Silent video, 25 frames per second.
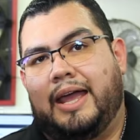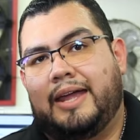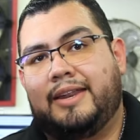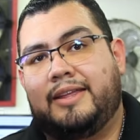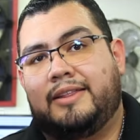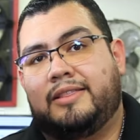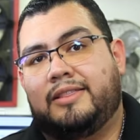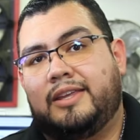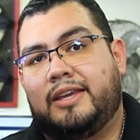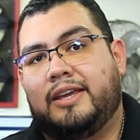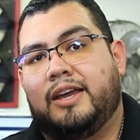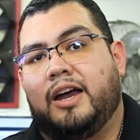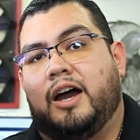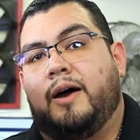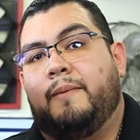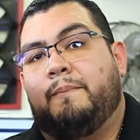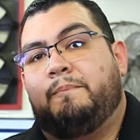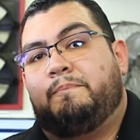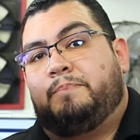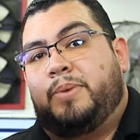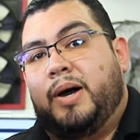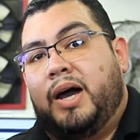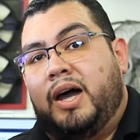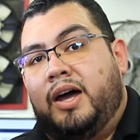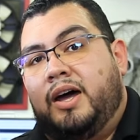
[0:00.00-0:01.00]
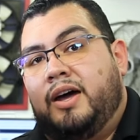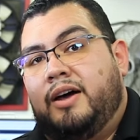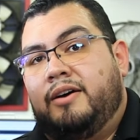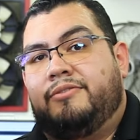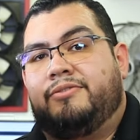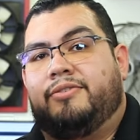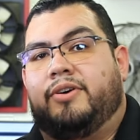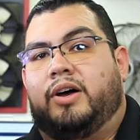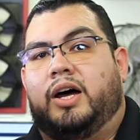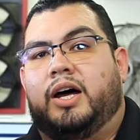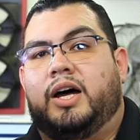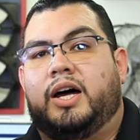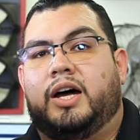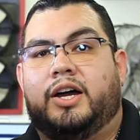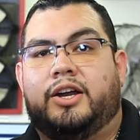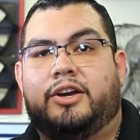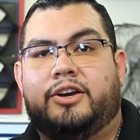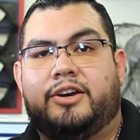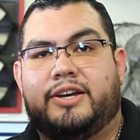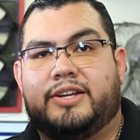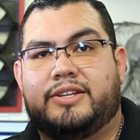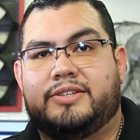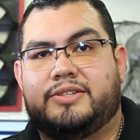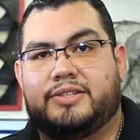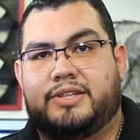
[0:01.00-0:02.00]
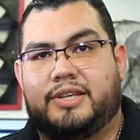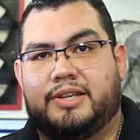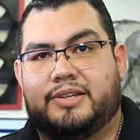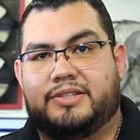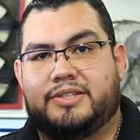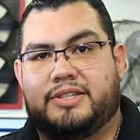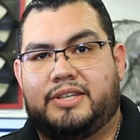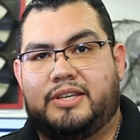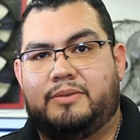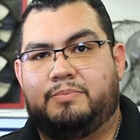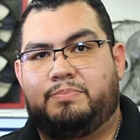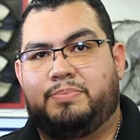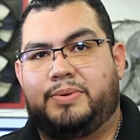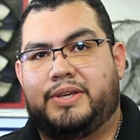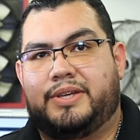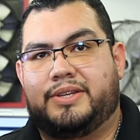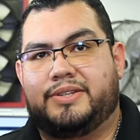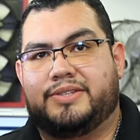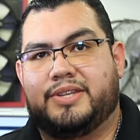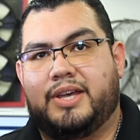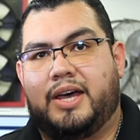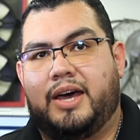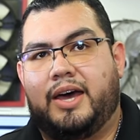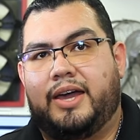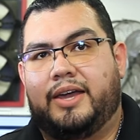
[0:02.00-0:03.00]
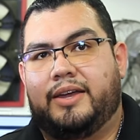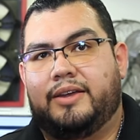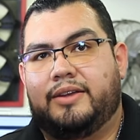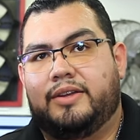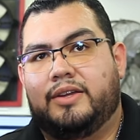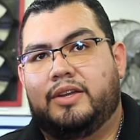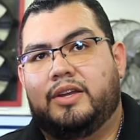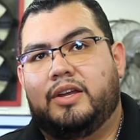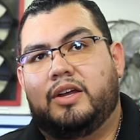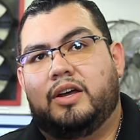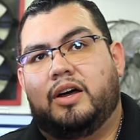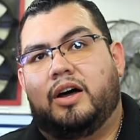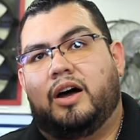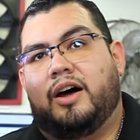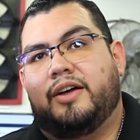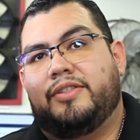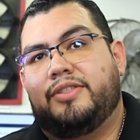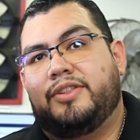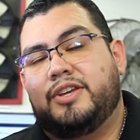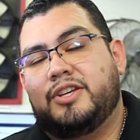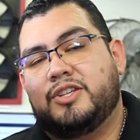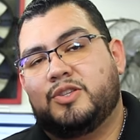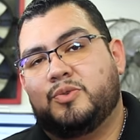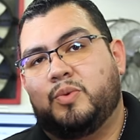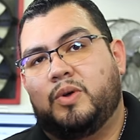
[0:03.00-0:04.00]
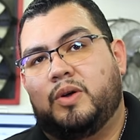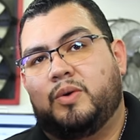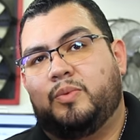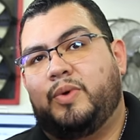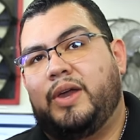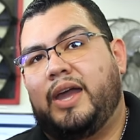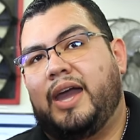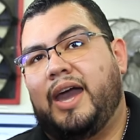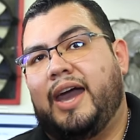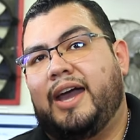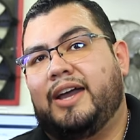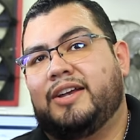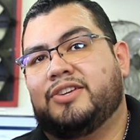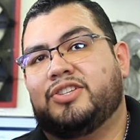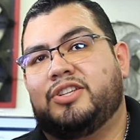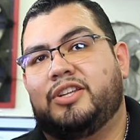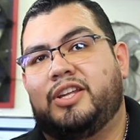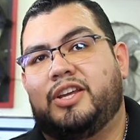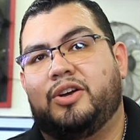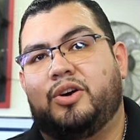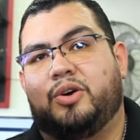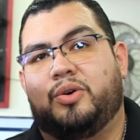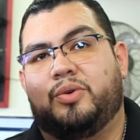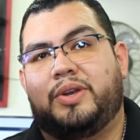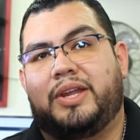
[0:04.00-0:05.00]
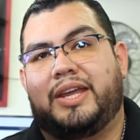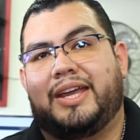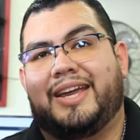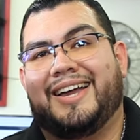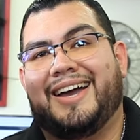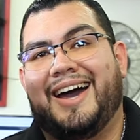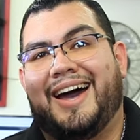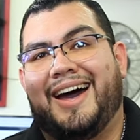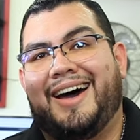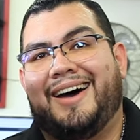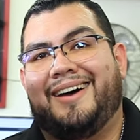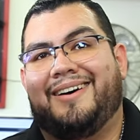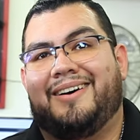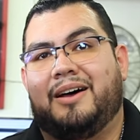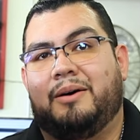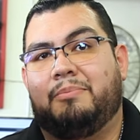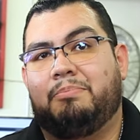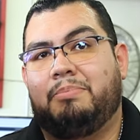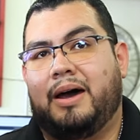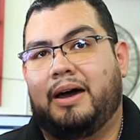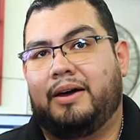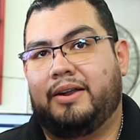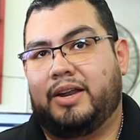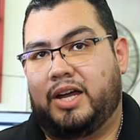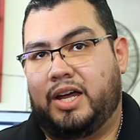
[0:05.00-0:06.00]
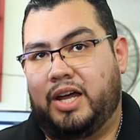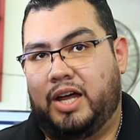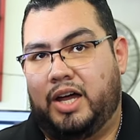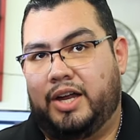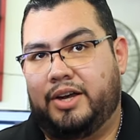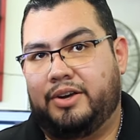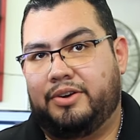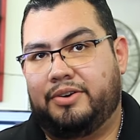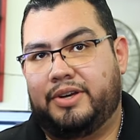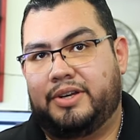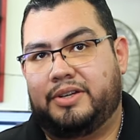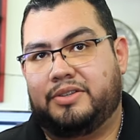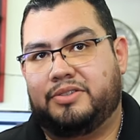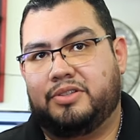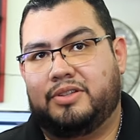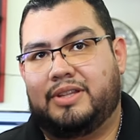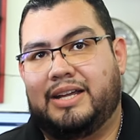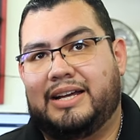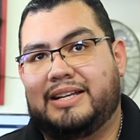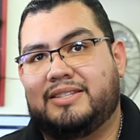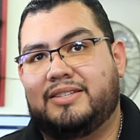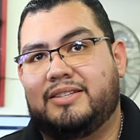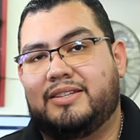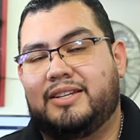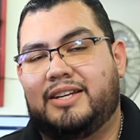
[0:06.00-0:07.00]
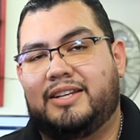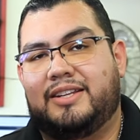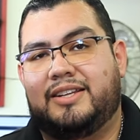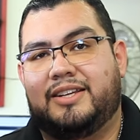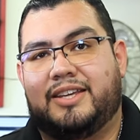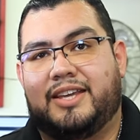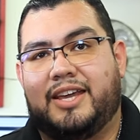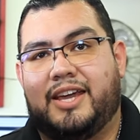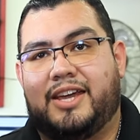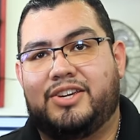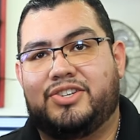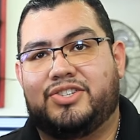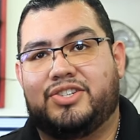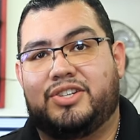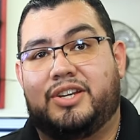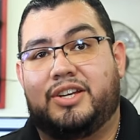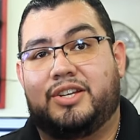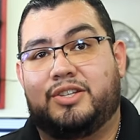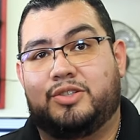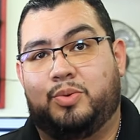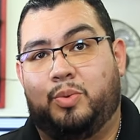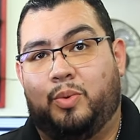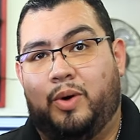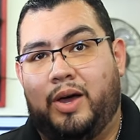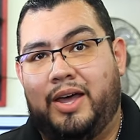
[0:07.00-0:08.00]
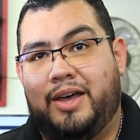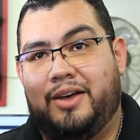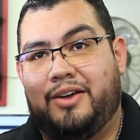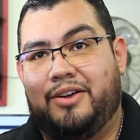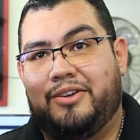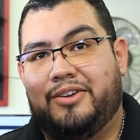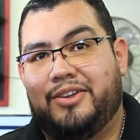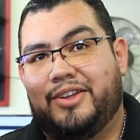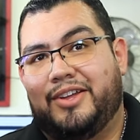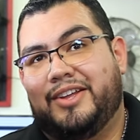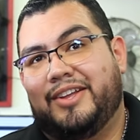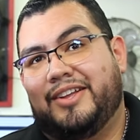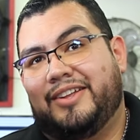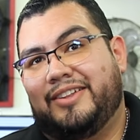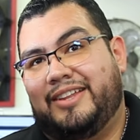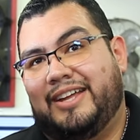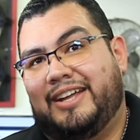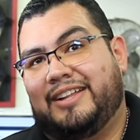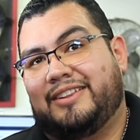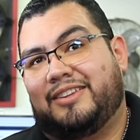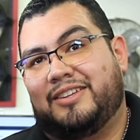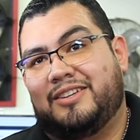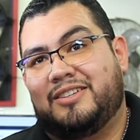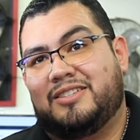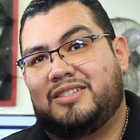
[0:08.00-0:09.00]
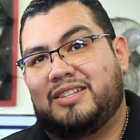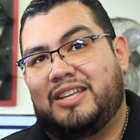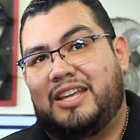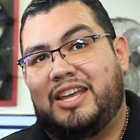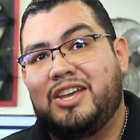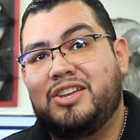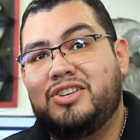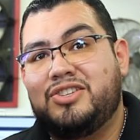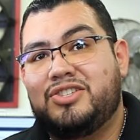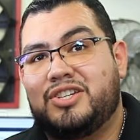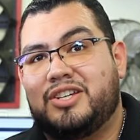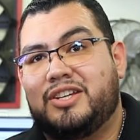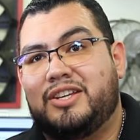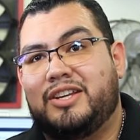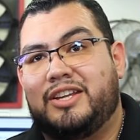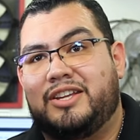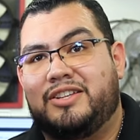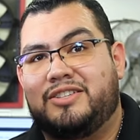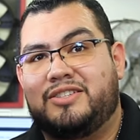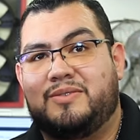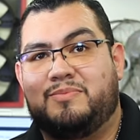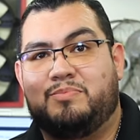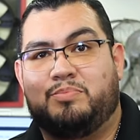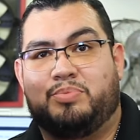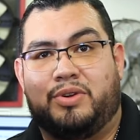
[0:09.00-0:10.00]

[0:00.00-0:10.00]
anything above 116 PSI. On this one, we actually only got about 100. So that's an indication as well that this engine isn't